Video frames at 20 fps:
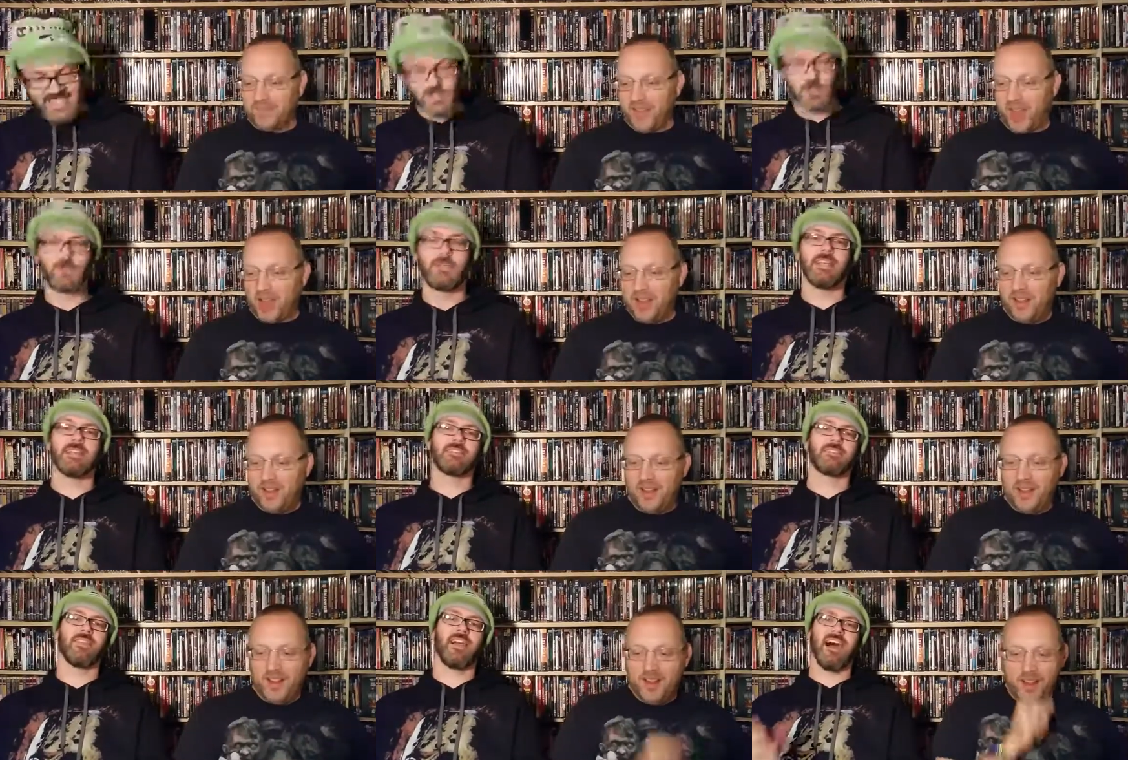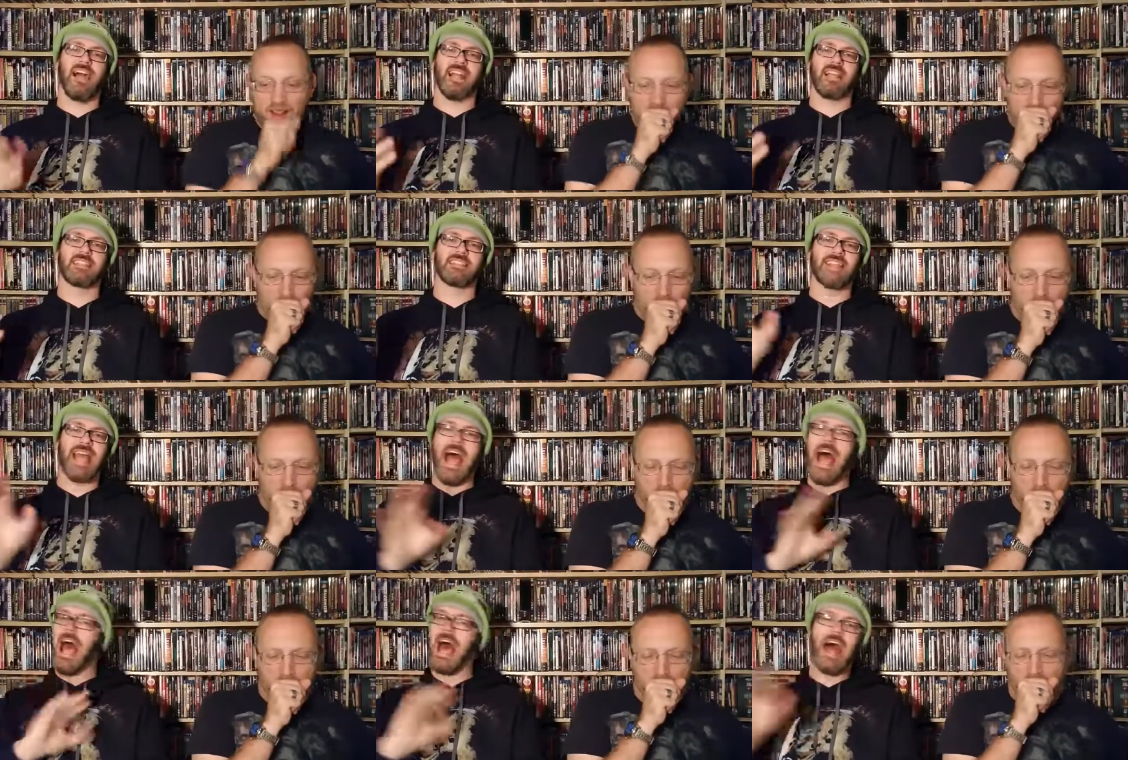Speaker 1: so dislikes.
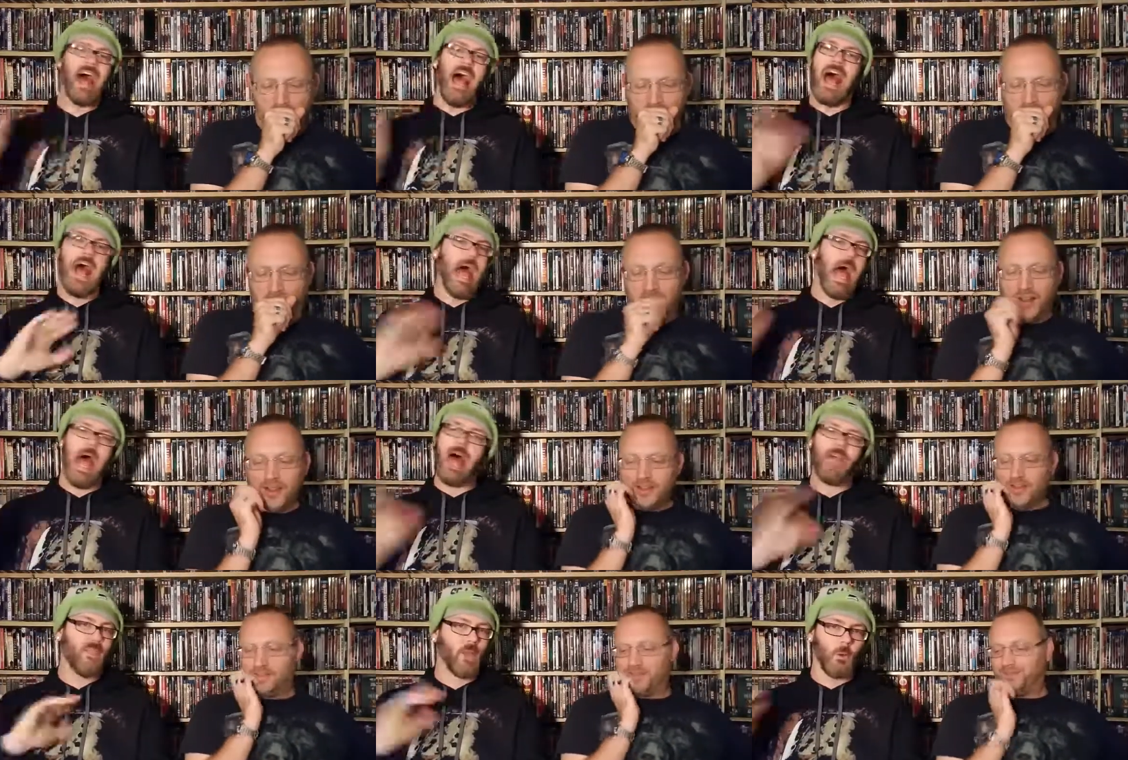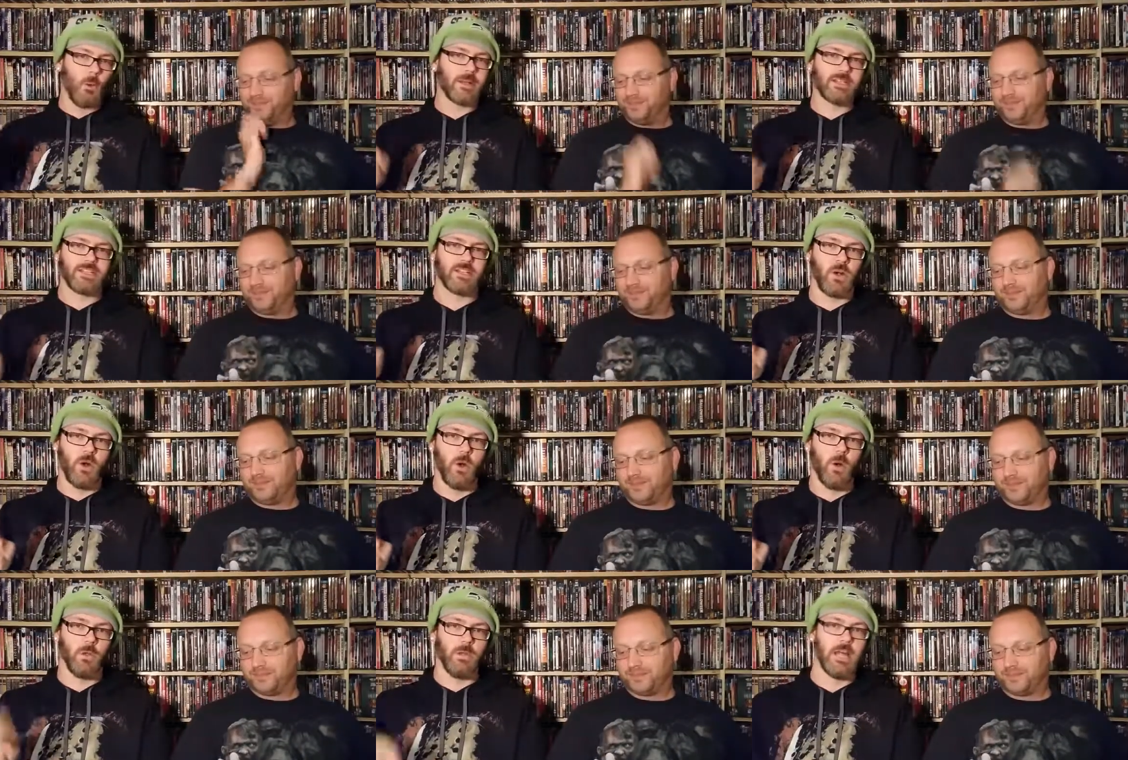ah, there wasn't a
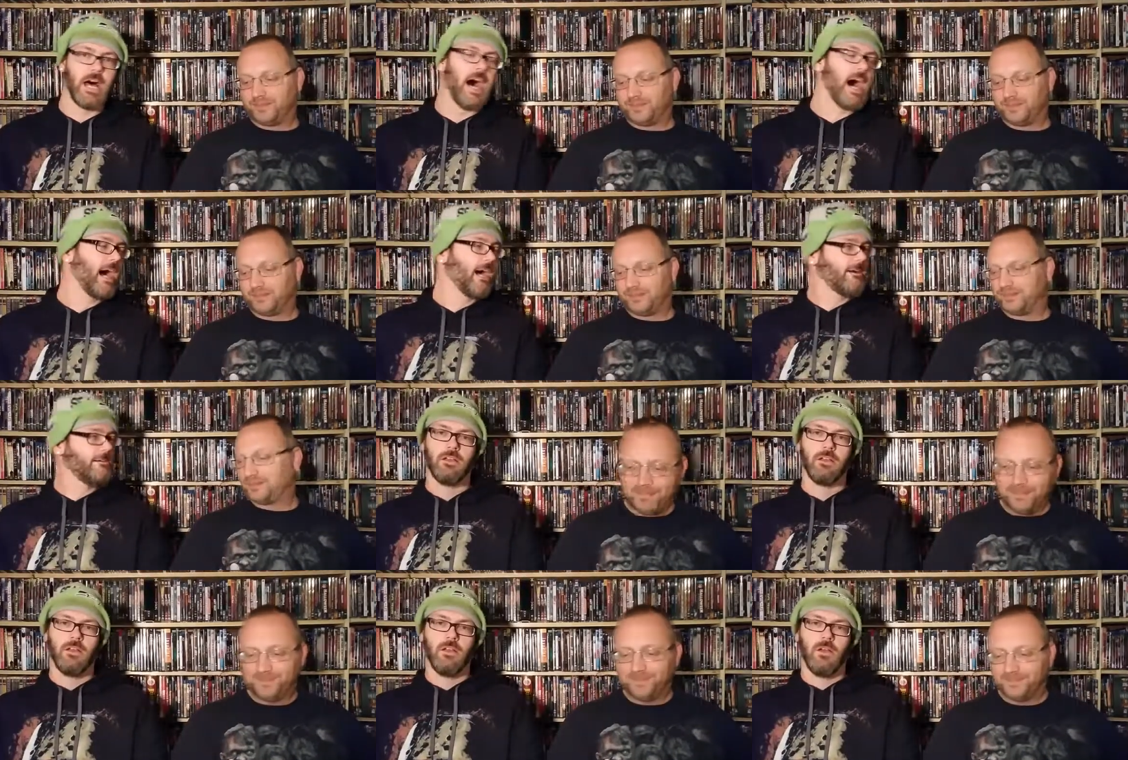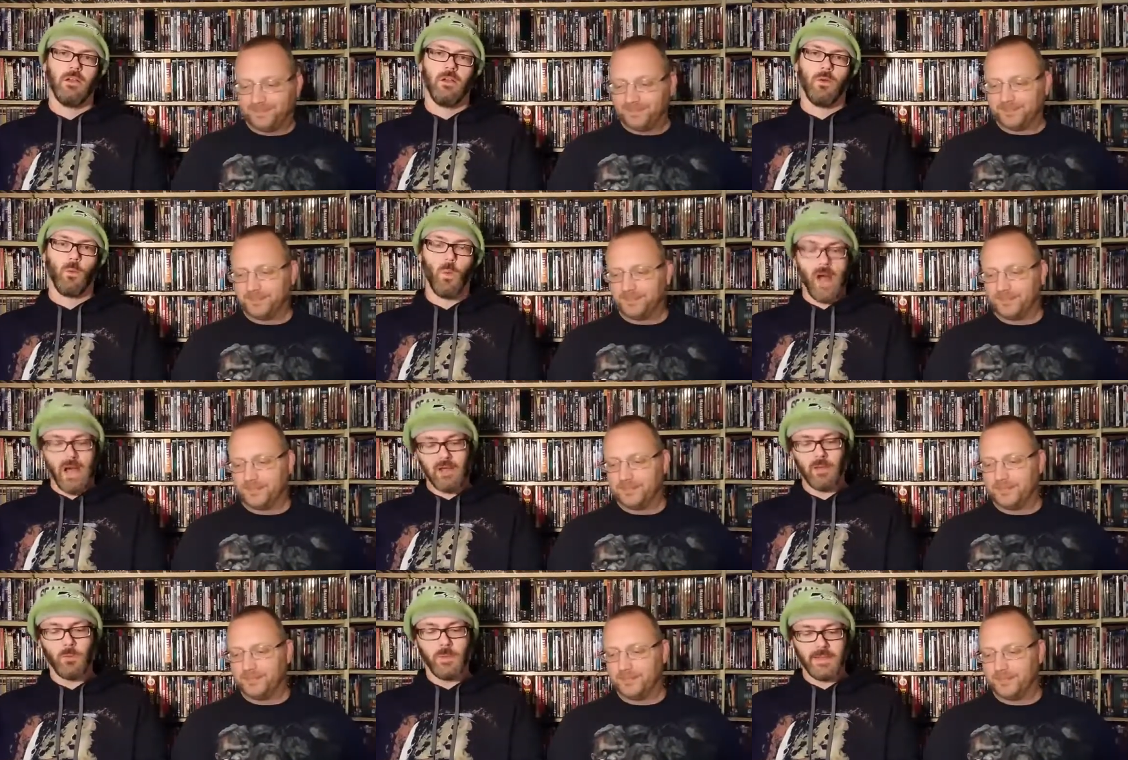whole lot.
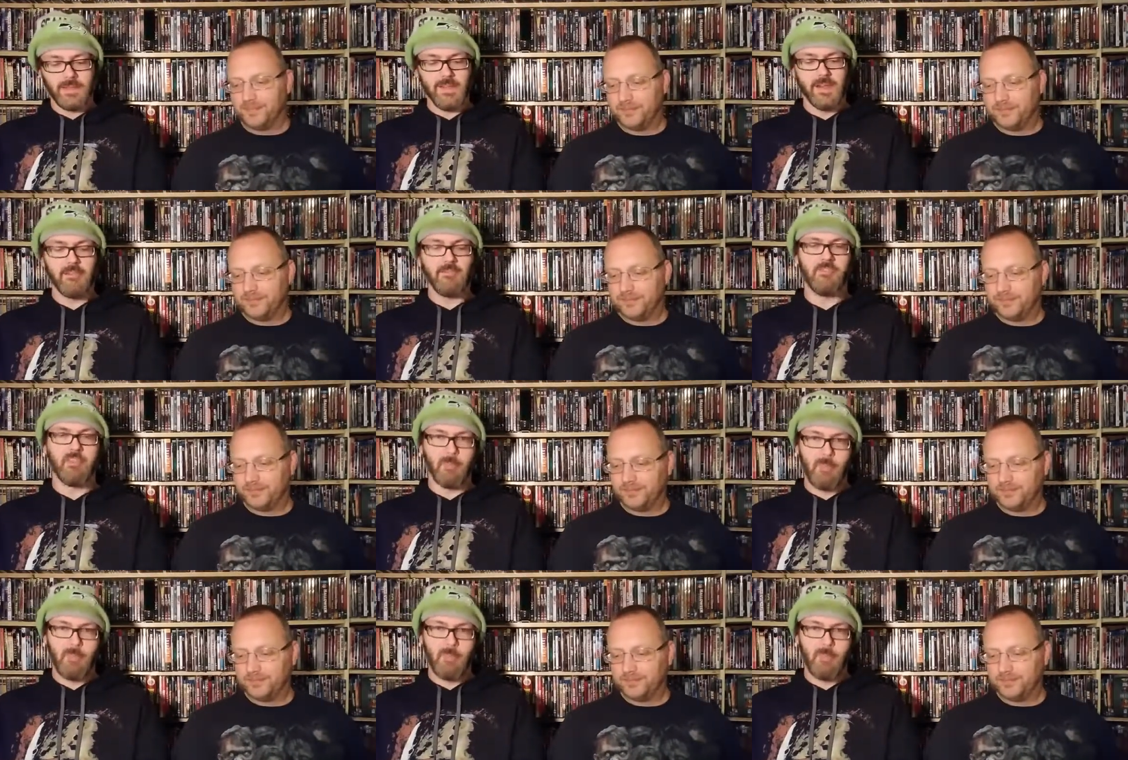While we love the